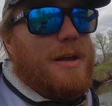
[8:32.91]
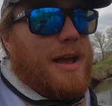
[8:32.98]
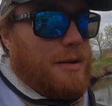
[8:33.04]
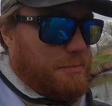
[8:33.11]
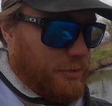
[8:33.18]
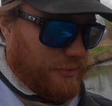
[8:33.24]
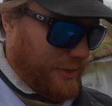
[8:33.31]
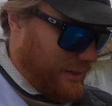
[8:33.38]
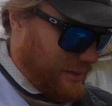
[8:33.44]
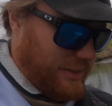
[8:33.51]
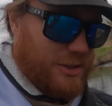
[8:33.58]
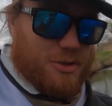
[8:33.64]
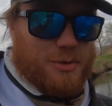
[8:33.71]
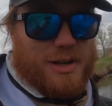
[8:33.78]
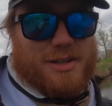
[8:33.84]
and prevent
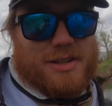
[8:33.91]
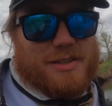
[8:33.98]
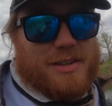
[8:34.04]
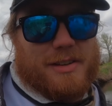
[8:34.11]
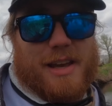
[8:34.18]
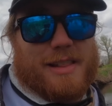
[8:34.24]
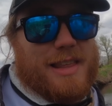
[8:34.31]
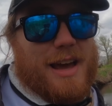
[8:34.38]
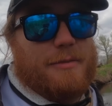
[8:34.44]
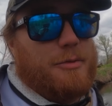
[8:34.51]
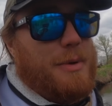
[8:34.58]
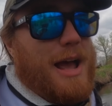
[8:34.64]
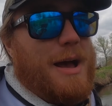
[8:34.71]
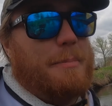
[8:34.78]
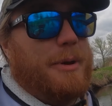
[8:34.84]
situations like that
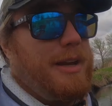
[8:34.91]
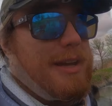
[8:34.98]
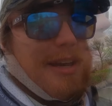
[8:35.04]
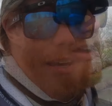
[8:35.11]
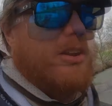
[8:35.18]
from happening.